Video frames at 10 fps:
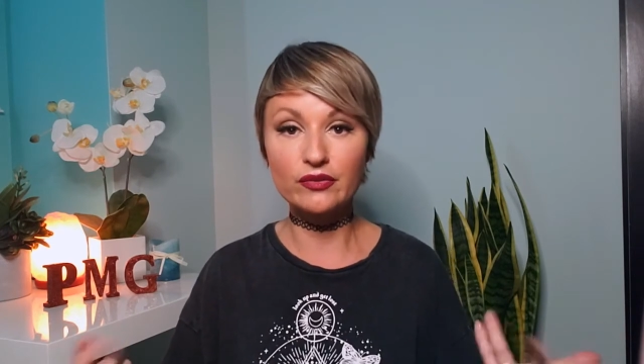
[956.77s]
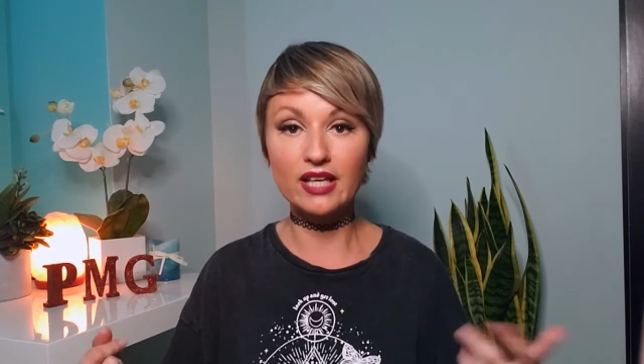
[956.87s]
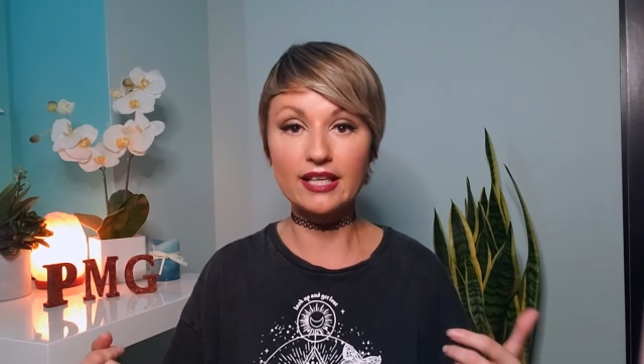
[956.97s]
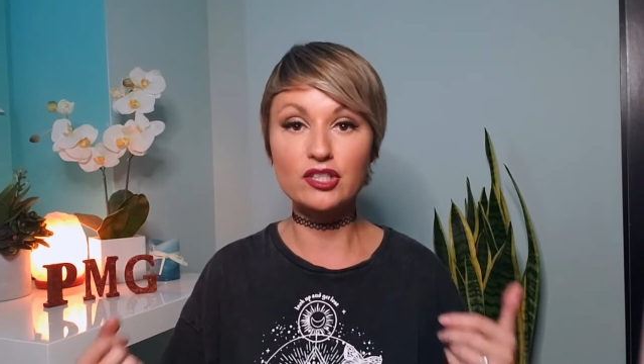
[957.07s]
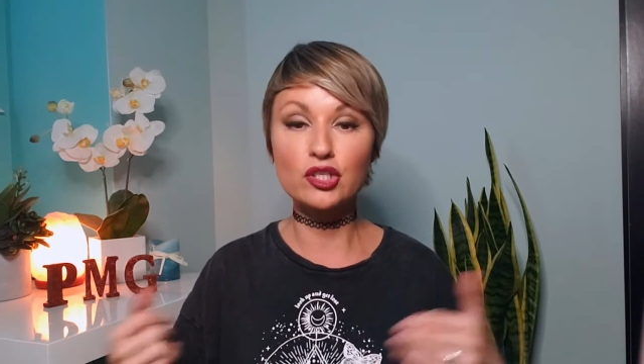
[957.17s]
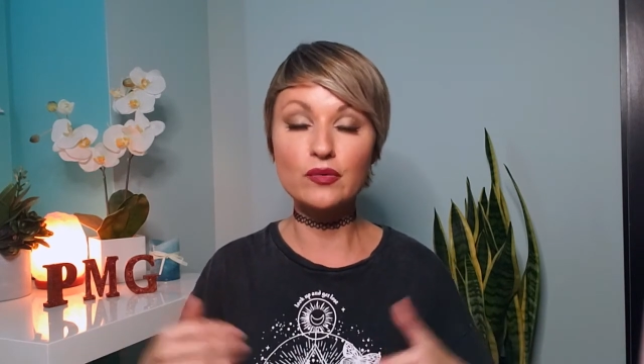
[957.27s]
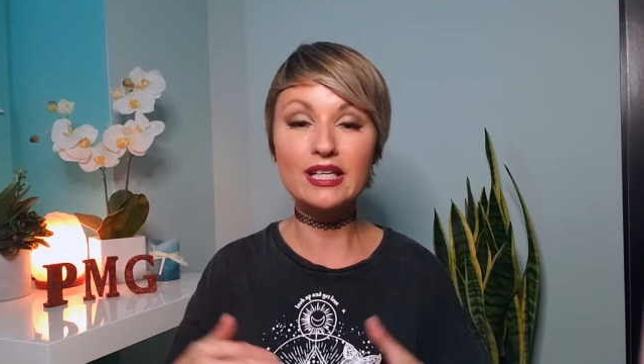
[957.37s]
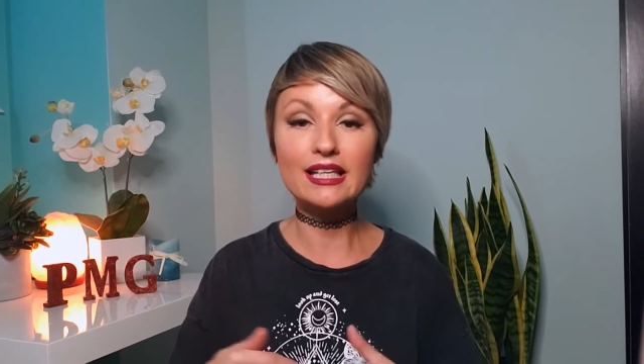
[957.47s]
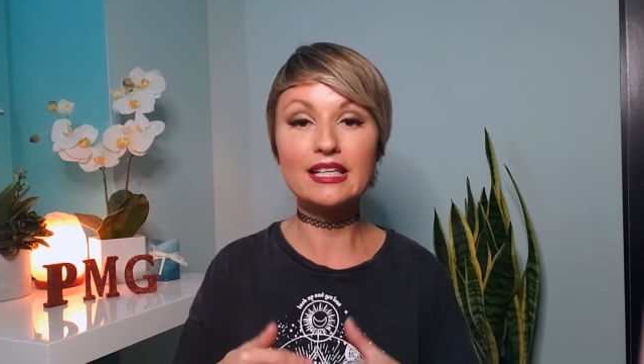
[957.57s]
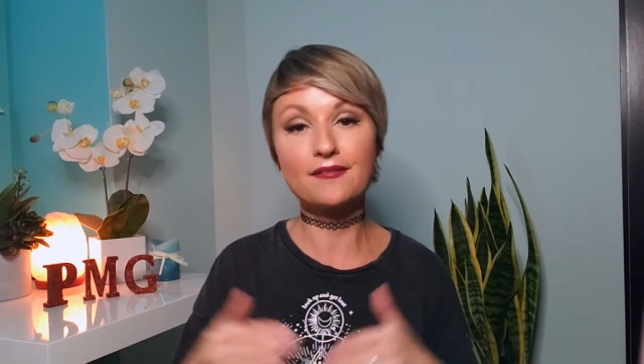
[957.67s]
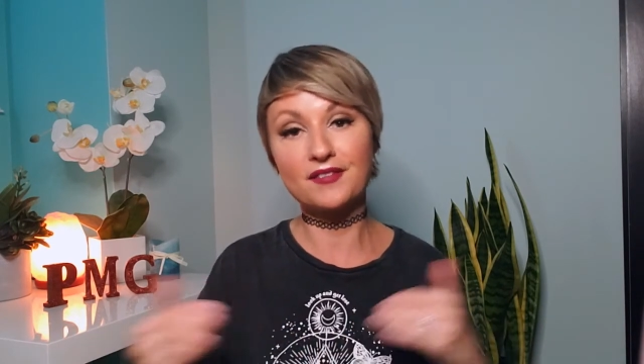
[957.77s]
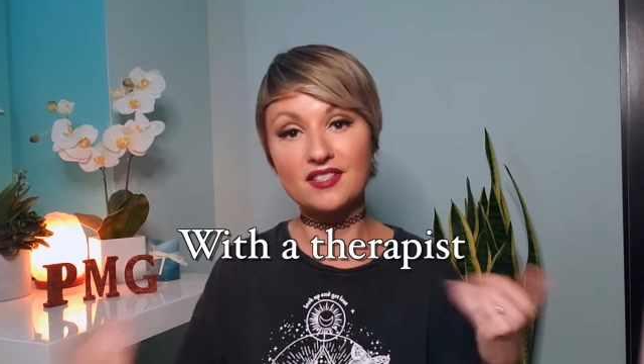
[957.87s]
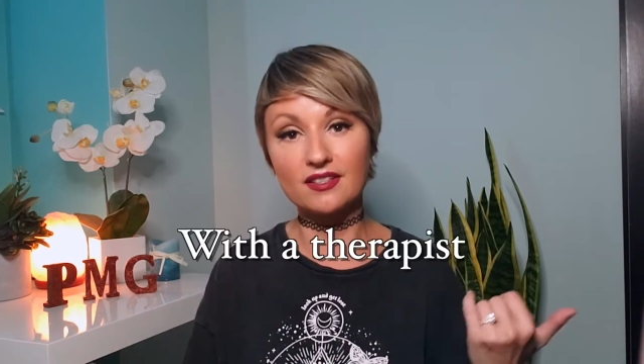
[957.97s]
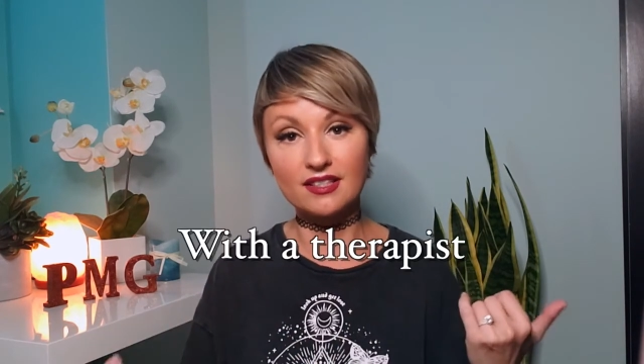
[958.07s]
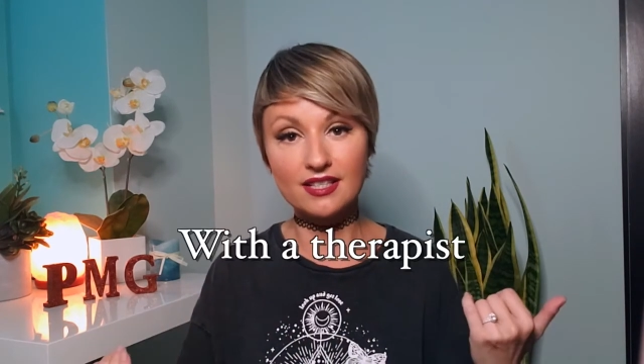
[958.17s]
that doing it in a
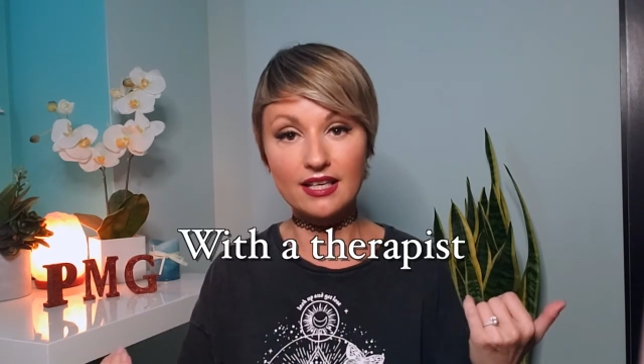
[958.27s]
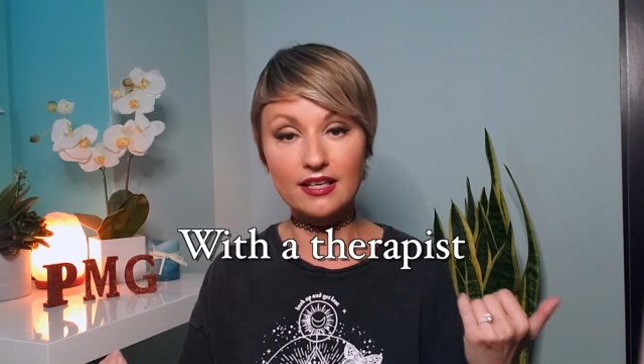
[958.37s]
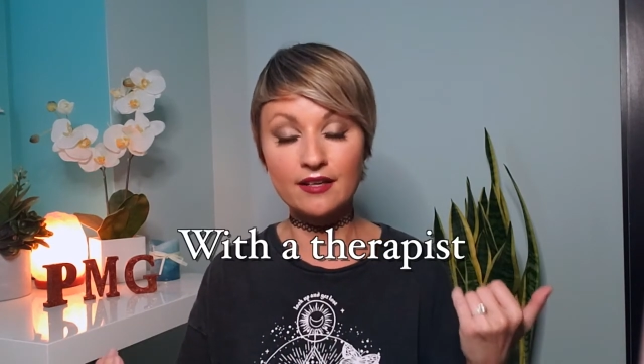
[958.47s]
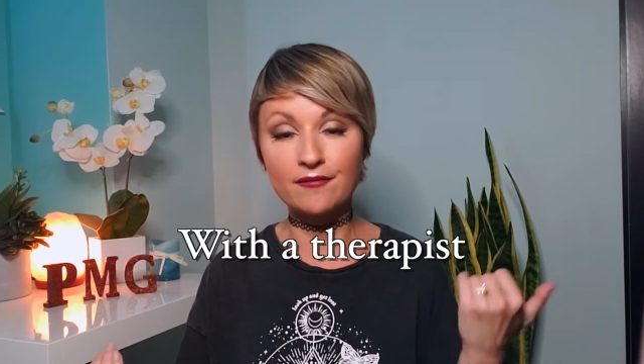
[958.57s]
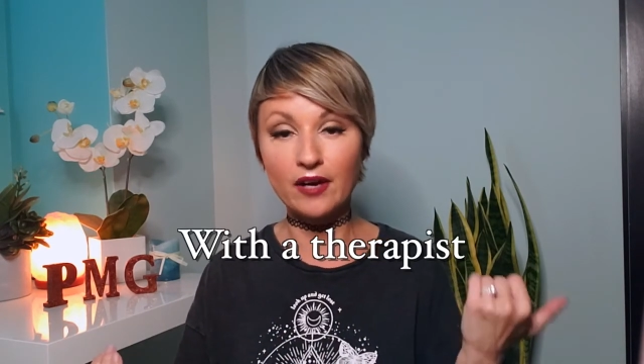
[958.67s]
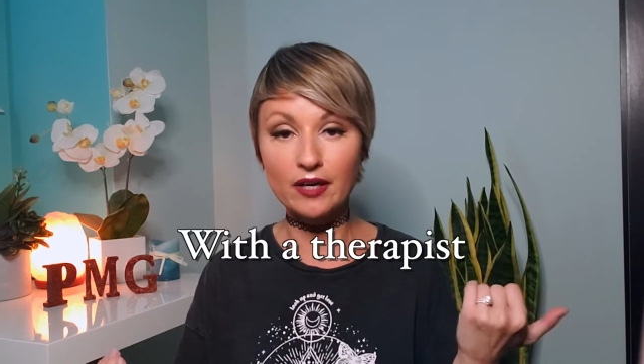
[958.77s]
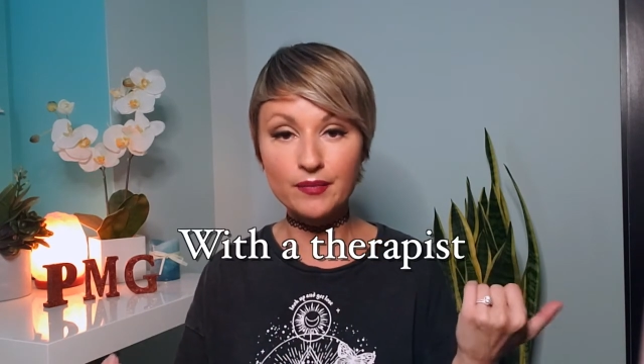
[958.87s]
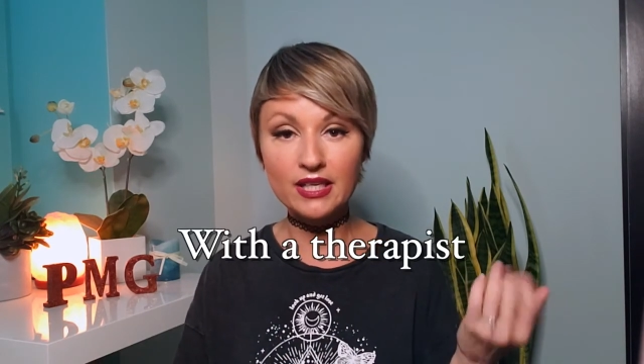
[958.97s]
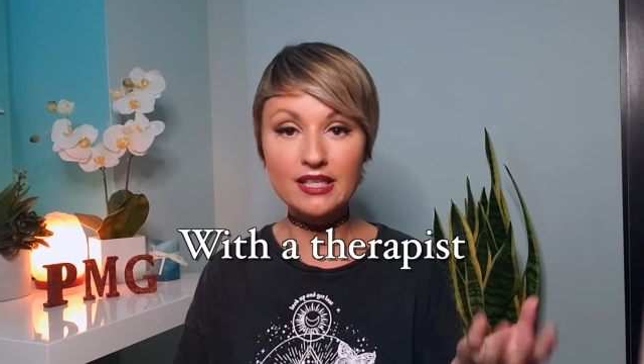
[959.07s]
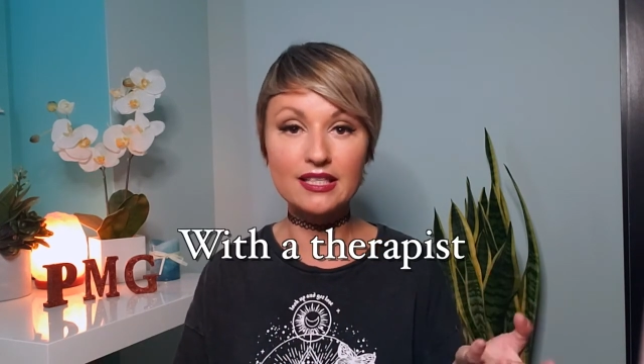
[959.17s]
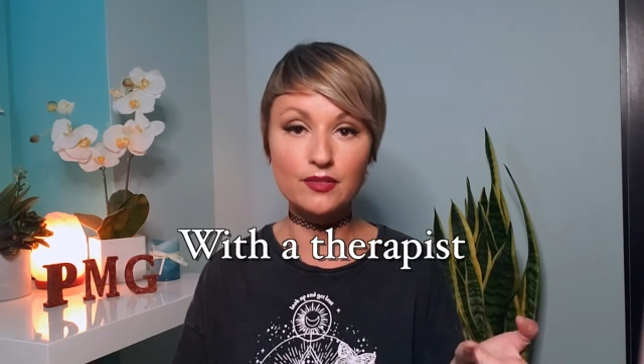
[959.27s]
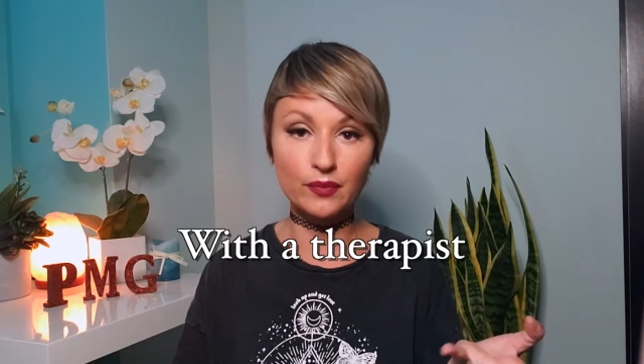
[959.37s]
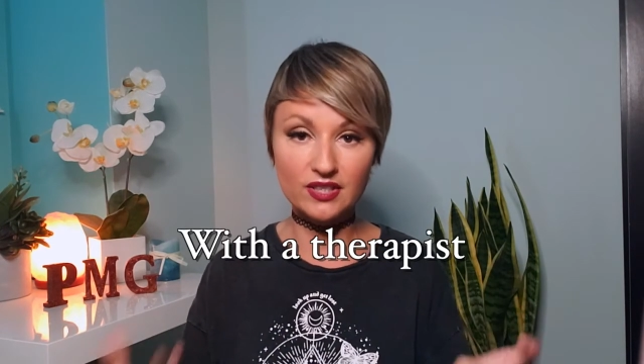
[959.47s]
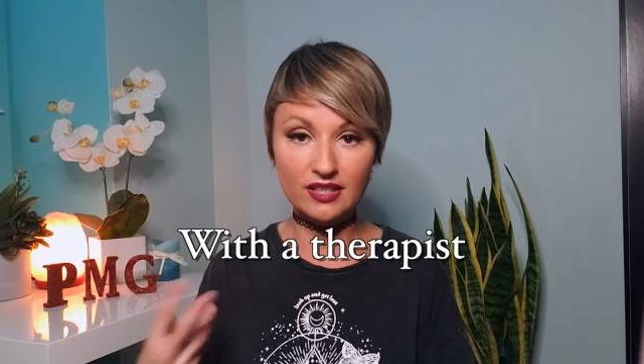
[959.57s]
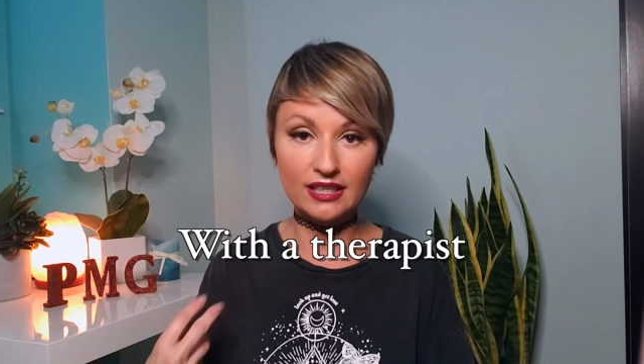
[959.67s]
facilitated environment is
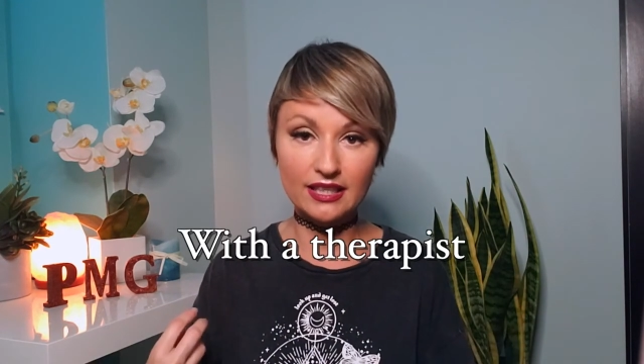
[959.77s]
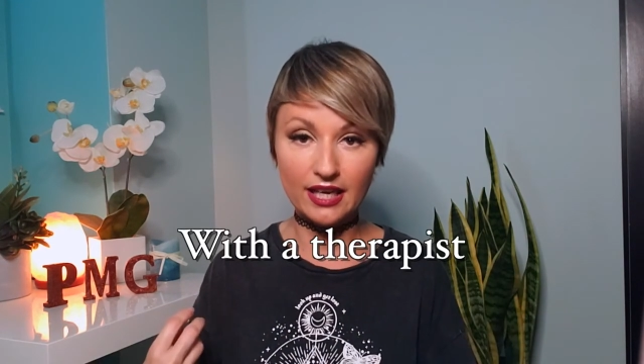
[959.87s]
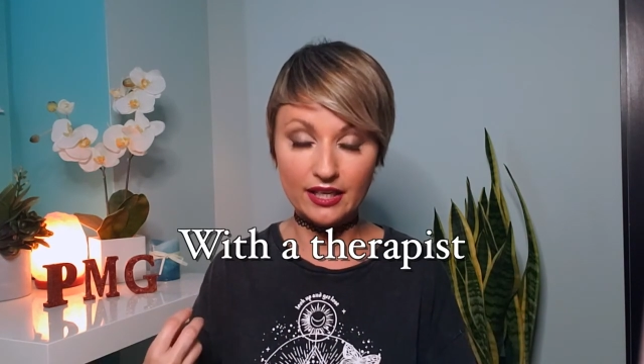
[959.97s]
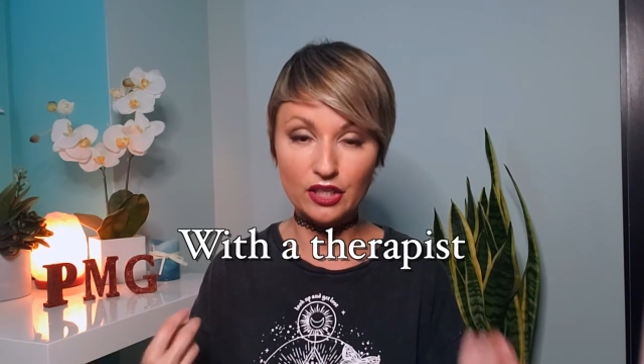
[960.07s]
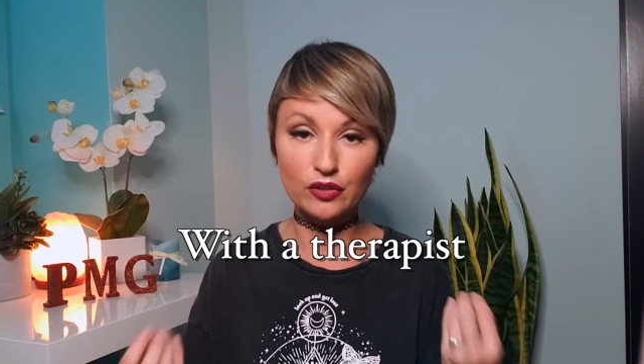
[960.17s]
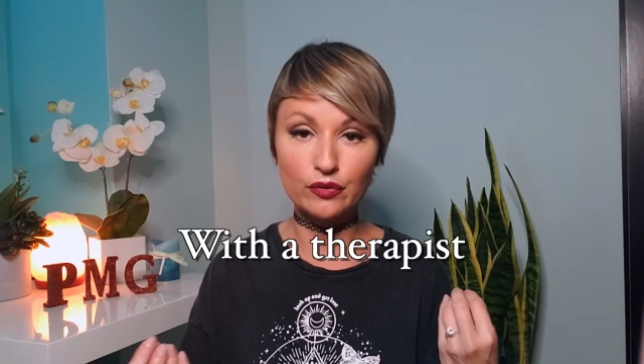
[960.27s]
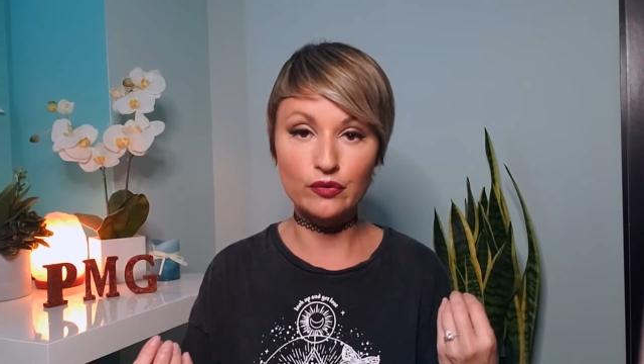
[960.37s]
what's going to get you